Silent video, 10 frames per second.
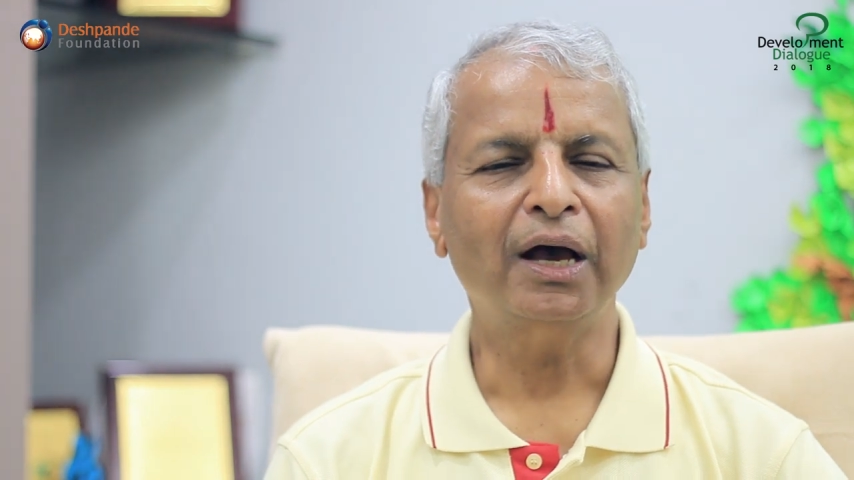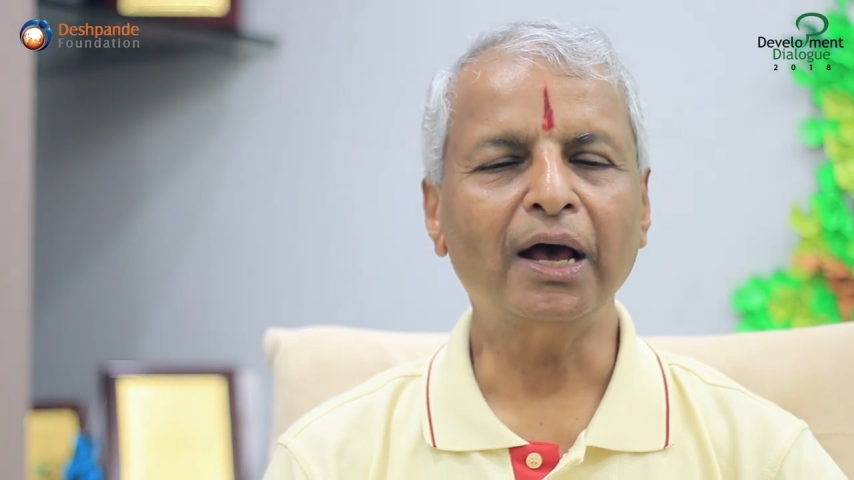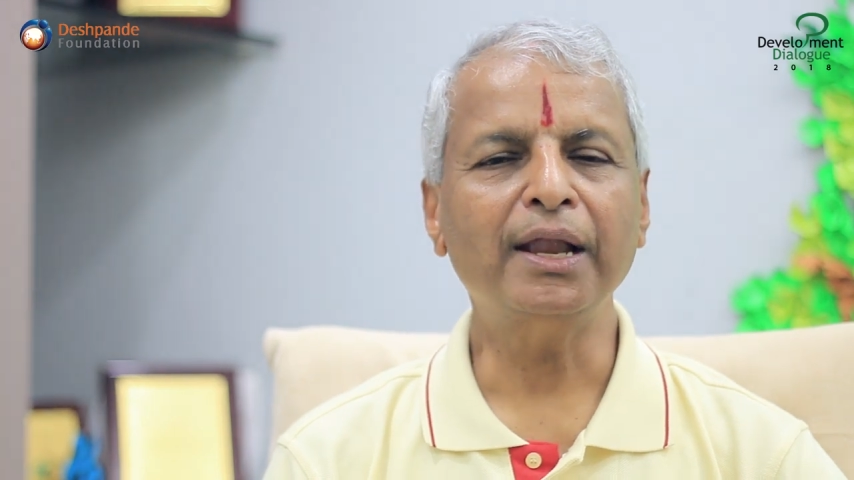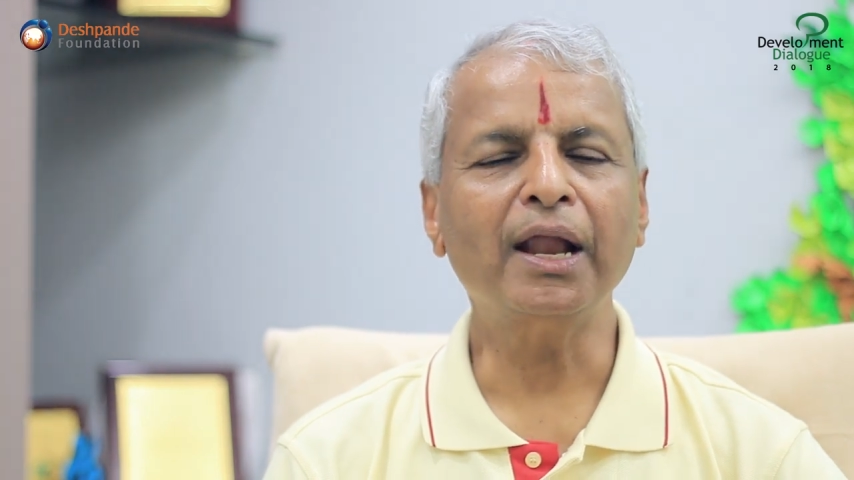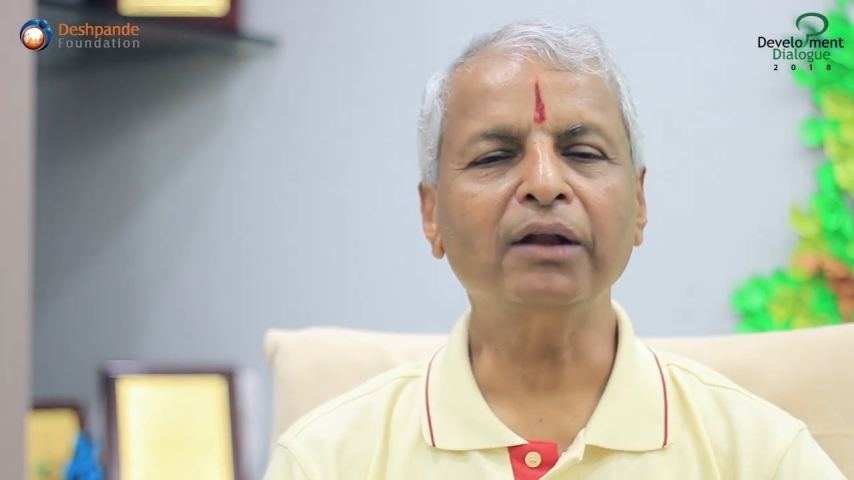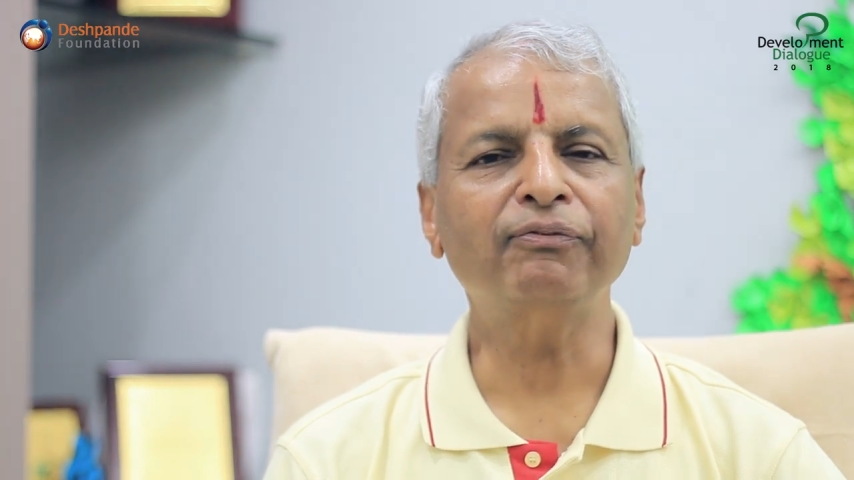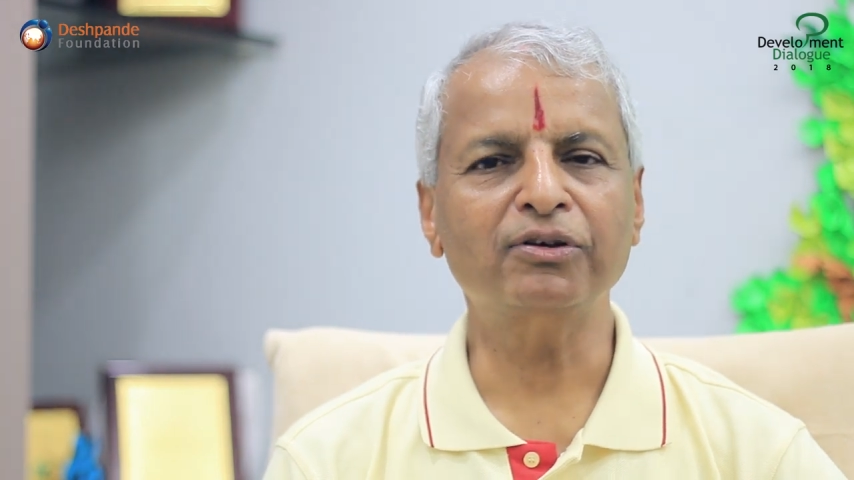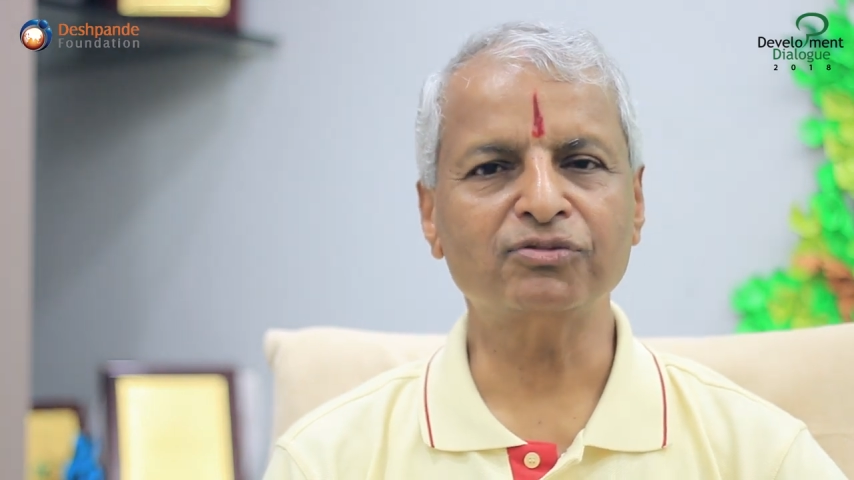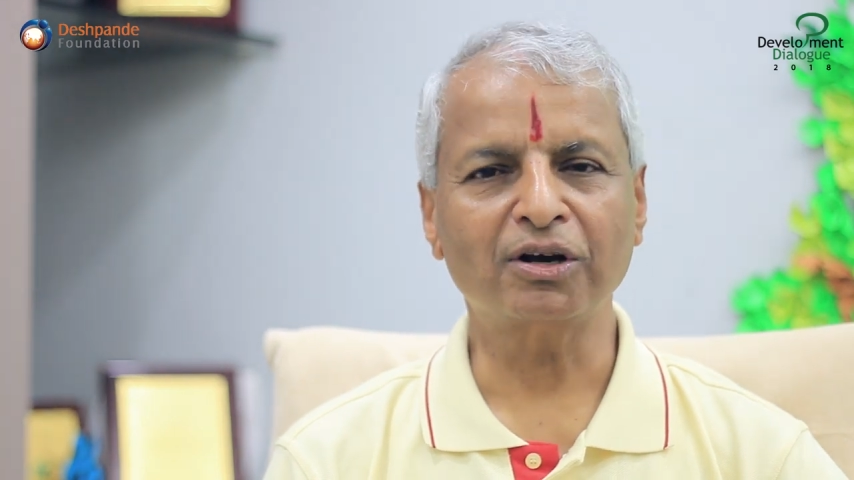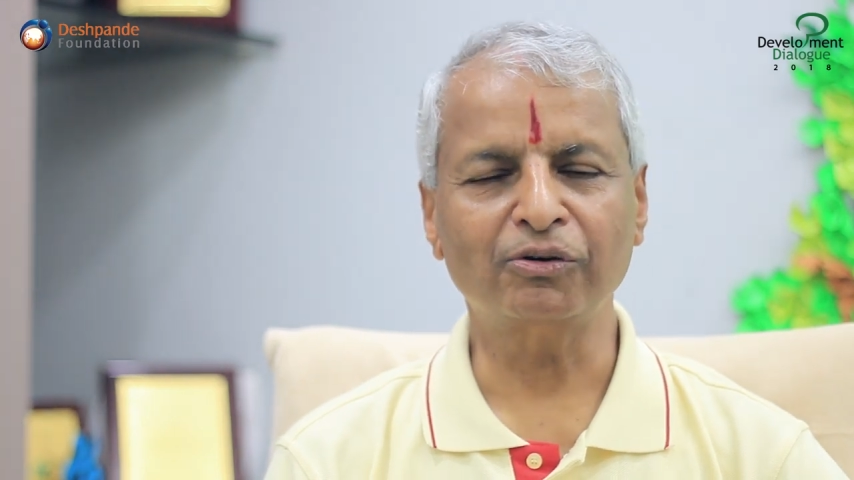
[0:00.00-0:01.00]
and none of
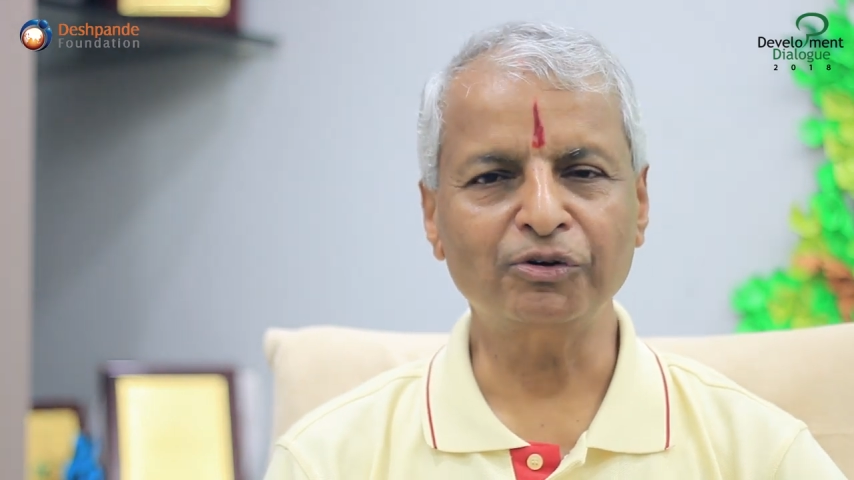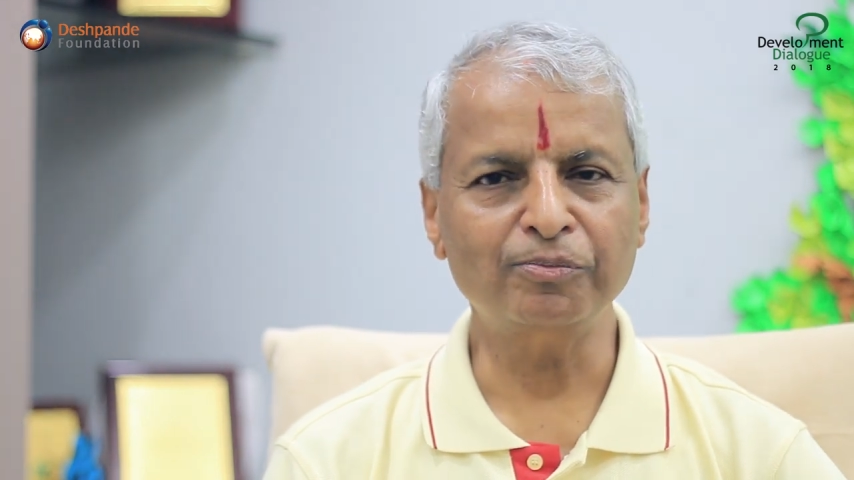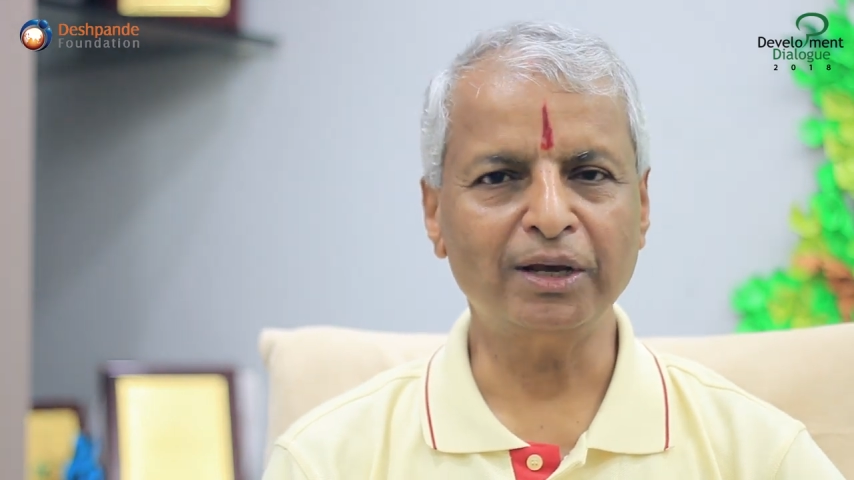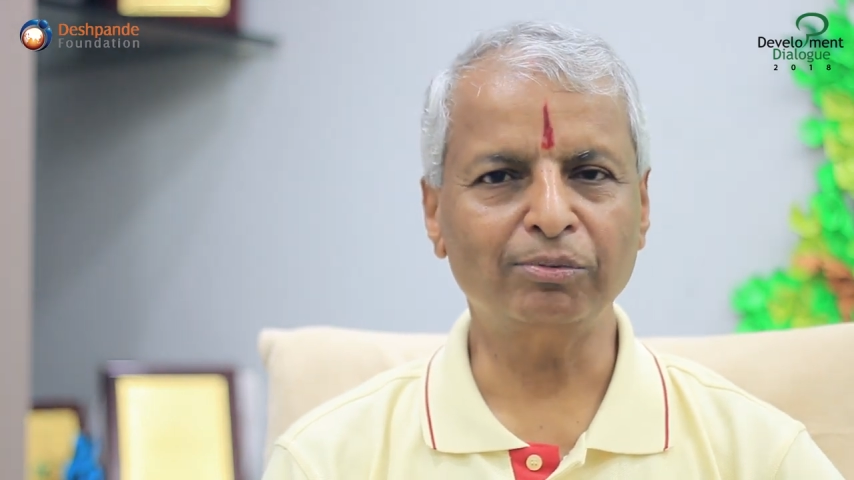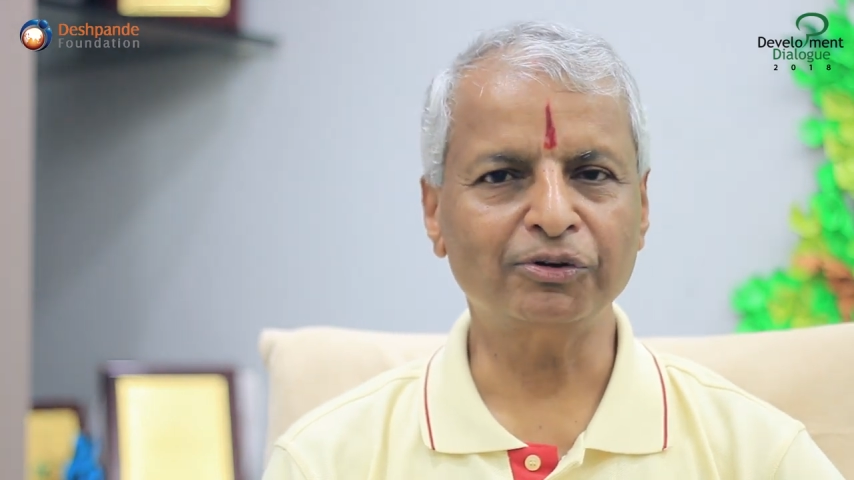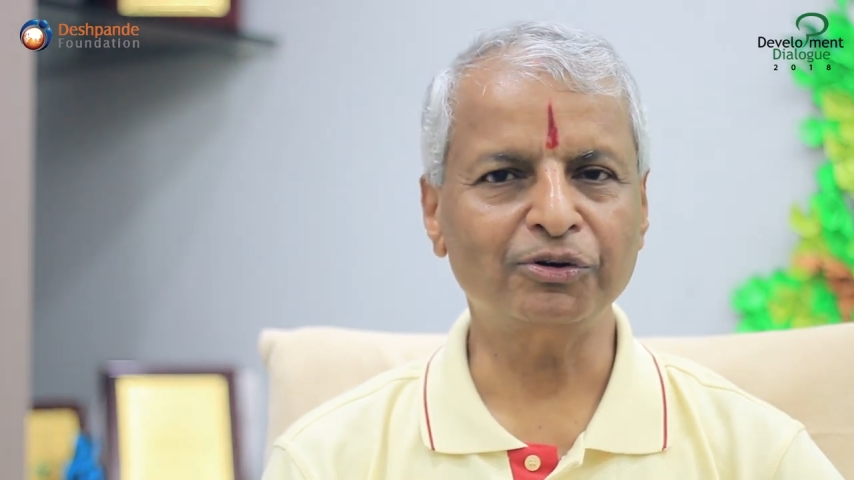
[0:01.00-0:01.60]
us are going to be able